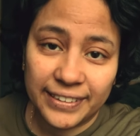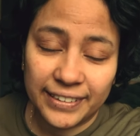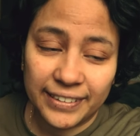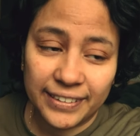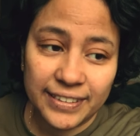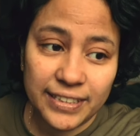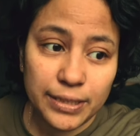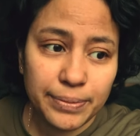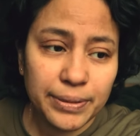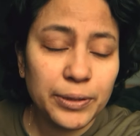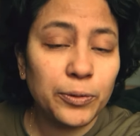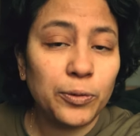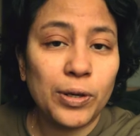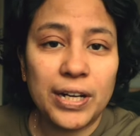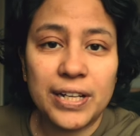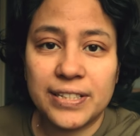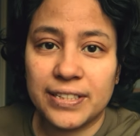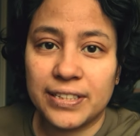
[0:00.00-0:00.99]
It's been a
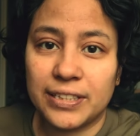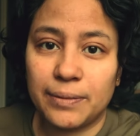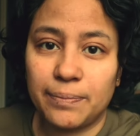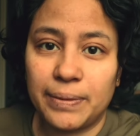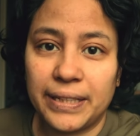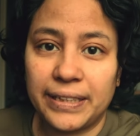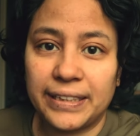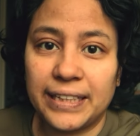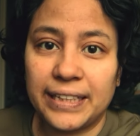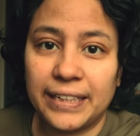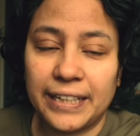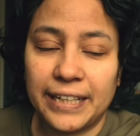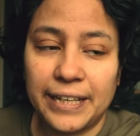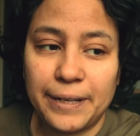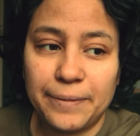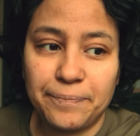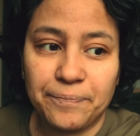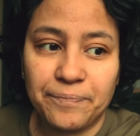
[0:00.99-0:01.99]
while since I played that
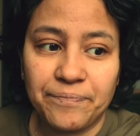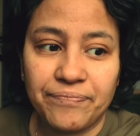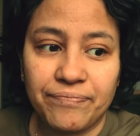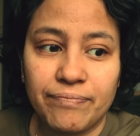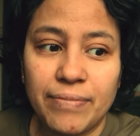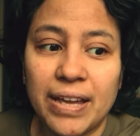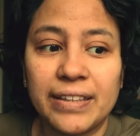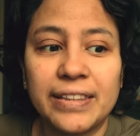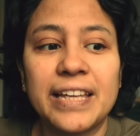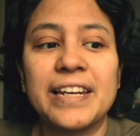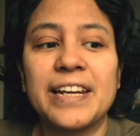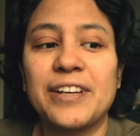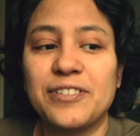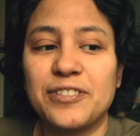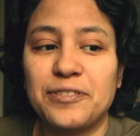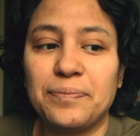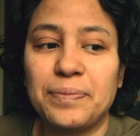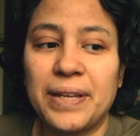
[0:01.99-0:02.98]
game. Back then I
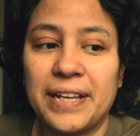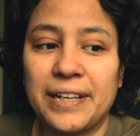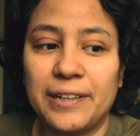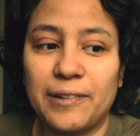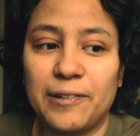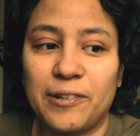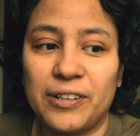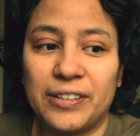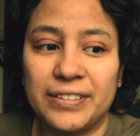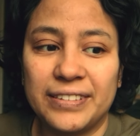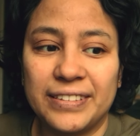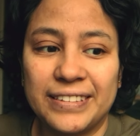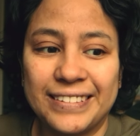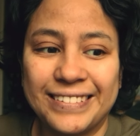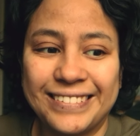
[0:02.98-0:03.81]
used to play it a lot.